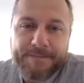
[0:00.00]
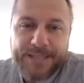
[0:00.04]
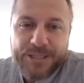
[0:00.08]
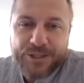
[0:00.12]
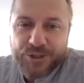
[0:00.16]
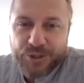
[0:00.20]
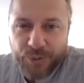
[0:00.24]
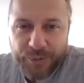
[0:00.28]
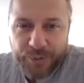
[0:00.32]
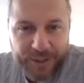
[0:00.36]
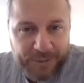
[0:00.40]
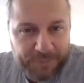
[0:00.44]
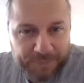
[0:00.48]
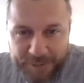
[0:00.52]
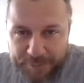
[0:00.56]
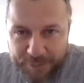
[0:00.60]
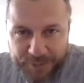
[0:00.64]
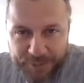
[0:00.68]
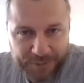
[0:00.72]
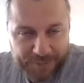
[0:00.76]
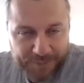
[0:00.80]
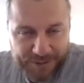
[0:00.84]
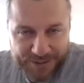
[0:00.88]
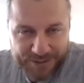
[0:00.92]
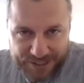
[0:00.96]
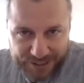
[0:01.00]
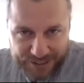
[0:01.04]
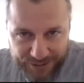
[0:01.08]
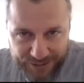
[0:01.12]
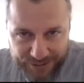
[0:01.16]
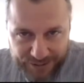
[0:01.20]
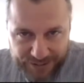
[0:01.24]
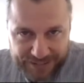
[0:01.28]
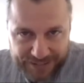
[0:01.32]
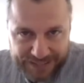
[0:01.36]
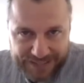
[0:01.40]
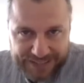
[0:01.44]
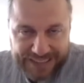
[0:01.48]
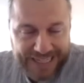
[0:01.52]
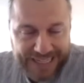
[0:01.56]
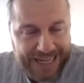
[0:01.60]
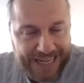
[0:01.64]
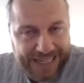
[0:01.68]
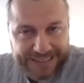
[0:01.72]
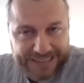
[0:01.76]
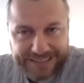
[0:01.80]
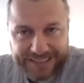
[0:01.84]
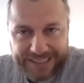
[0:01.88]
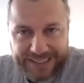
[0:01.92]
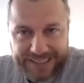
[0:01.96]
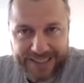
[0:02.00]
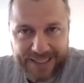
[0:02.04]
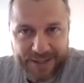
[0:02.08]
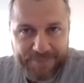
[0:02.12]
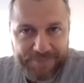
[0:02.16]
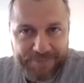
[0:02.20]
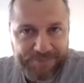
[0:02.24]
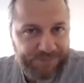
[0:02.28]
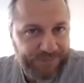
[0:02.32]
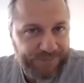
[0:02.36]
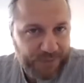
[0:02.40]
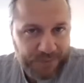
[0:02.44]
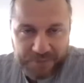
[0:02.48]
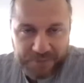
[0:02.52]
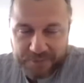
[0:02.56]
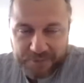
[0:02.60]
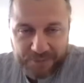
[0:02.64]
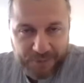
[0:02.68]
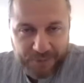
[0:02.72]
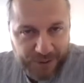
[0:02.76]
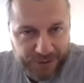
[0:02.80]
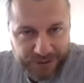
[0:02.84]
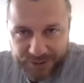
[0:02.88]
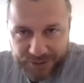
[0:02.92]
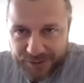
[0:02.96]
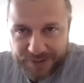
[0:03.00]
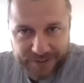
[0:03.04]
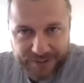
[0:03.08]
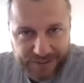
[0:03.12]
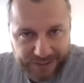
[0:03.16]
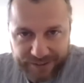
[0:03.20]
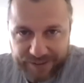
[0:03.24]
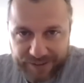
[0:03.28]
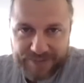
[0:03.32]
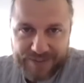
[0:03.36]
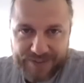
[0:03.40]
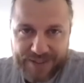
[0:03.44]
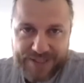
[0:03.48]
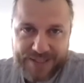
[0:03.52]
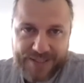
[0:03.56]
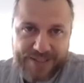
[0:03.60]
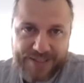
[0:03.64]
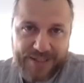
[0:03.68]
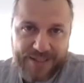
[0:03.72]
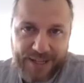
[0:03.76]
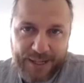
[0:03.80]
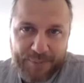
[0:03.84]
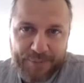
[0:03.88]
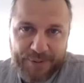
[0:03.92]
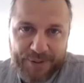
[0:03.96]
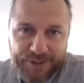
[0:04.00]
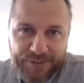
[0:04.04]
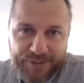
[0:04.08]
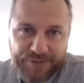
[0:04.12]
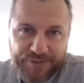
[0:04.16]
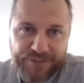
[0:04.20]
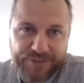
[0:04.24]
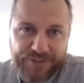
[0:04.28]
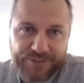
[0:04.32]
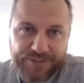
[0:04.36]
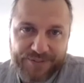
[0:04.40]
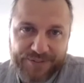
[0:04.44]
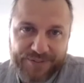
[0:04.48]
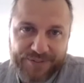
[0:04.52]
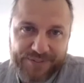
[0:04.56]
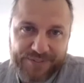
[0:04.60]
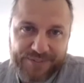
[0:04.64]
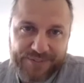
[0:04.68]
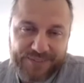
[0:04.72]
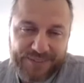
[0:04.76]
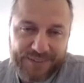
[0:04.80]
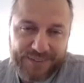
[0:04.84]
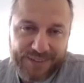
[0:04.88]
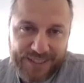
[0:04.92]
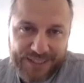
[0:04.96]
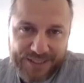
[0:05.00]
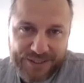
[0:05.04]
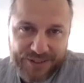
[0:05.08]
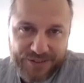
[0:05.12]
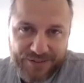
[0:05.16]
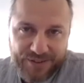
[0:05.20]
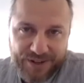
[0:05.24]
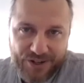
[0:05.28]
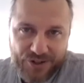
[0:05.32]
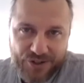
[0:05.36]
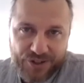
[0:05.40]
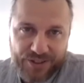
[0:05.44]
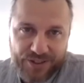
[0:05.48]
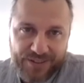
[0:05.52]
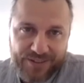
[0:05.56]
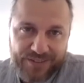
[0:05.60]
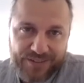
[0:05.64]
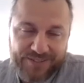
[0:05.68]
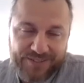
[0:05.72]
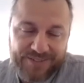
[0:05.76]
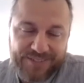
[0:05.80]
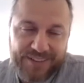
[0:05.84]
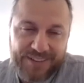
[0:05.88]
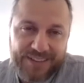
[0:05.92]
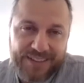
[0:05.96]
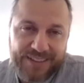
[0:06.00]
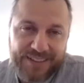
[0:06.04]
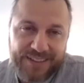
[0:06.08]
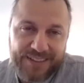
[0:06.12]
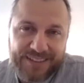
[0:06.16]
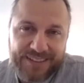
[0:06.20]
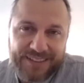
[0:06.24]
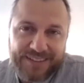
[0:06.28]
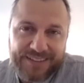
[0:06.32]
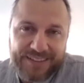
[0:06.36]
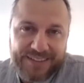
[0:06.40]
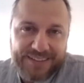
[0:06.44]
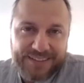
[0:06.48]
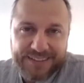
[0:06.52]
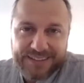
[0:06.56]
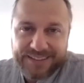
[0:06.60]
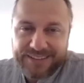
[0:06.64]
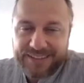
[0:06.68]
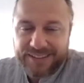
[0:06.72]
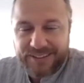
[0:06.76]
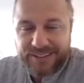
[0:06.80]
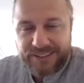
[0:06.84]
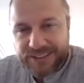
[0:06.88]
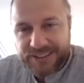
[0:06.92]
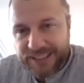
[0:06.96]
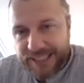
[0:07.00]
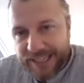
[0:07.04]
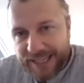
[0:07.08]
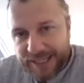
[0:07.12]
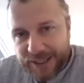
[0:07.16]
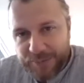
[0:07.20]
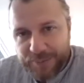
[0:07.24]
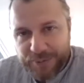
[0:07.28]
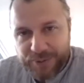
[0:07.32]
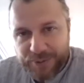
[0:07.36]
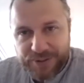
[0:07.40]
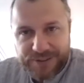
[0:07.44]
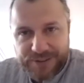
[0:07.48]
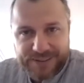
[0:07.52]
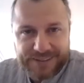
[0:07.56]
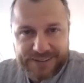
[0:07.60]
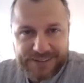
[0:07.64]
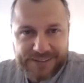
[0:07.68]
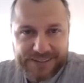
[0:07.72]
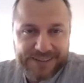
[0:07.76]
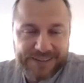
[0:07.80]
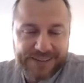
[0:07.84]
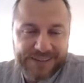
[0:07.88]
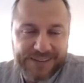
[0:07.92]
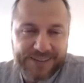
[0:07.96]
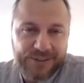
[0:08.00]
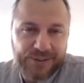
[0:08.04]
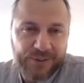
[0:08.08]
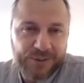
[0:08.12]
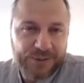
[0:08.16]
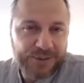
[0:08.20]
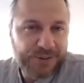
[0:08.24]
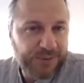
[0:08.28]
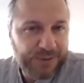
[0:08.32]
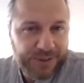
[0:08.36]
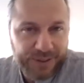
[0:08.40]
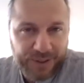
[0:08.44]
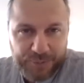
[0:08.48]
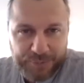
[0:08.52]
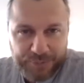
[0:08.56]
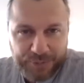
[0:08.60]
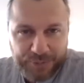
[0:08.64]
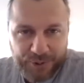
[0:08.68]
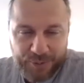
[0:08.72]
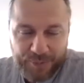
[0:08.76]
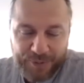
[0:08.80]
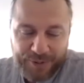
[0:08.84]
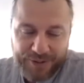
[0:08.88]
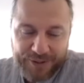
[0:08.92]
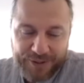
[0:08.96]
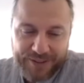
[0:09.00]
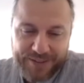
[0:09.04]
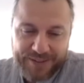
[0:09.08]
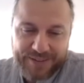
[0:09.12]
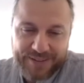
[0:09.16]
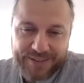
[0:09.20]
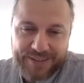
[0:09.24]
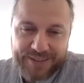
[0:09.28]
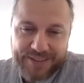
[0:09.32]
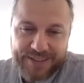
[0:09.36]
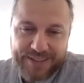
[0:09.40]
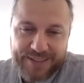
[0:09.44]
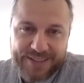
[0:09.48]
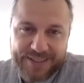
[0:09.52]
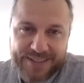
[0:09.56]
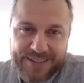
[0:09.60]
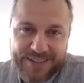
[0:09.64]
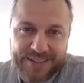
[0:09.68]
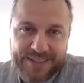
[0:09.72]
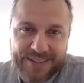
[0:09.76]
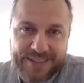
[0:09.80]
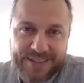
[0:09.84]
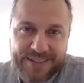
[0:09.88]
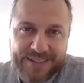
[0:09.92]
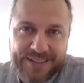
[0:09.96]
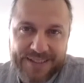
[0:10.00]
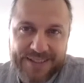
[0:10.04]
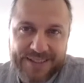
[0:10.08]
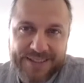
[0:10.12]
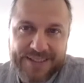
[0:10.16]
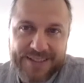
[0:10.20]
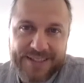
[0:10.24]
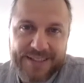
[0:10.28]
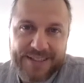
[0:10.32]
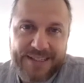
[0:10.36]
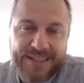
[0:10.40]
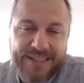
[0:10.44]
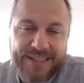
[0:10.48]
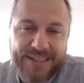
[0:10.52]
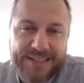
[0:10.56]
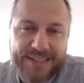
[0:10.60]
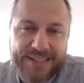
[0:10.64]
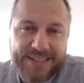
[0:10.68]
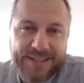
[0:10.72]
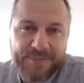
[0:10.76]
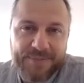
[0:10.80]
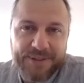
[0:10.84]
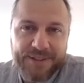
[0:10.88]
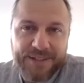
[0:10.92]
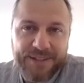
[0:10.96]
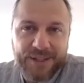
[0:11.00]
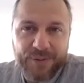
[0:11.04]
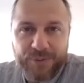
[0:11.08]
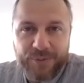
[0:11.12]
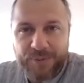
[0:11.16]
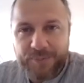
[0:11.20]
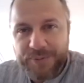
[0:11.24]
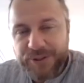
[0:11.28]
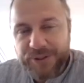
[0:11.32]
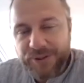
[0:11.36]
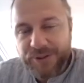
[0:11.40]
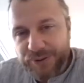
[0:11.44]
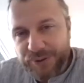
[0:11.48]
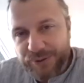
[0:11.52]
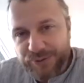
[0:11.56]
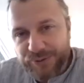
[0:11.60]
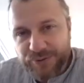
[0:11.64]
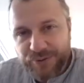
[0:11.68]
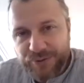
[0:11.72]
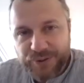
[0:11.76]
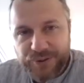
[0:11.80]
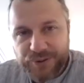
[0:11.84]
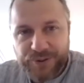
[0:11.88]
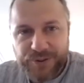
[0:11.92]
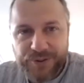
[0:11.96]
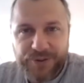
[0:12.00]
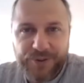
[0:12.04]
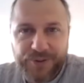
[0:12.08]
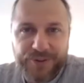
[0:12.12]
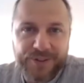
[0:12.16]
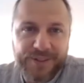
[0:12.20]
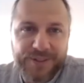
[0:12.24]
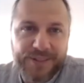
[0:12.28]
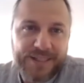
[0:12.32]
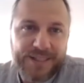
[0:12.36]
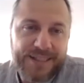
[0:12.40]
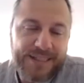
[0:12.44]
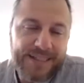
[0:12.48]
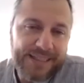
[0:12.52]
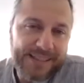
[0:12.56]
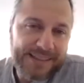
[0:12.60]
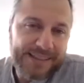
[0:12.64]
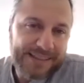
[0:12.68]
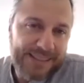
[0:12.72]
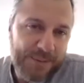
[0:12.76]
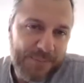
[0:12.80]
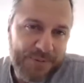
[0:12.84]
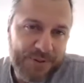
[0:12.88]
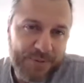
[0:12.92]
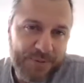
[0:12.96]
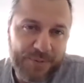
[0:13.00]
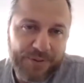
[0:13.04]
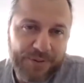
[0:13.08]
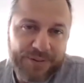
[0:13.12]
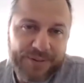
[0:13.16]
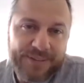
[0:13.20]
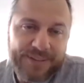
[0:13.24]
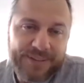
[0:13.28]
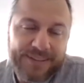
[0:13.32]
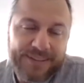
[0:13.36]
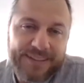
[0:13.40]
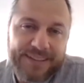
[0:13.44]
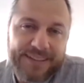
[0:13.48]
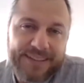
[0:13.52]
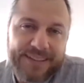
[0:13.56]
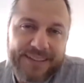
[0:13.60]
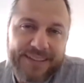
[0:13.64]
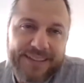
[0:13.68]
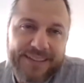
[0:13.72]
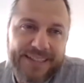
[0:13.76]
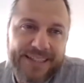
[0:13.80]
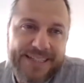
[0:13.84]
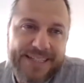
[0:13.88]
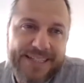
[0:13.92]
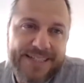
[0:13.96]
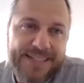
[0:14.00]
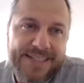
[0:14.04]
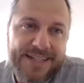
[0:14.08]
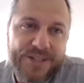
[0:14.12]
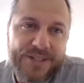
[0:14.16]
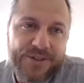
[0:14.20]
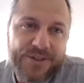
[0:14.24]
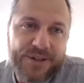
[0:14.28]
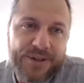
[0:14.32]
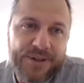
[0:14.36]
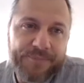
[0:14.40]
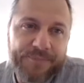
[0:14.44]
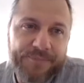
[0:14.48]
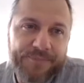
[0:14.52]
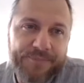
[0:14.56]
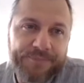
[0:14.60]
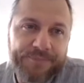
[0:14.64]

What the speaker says: Showing people the materials and asking them, what do you think of this type of intervention? Is this understandable? Is this culturally appropriate? Is this something that would be hurtful or acceptable, etc.?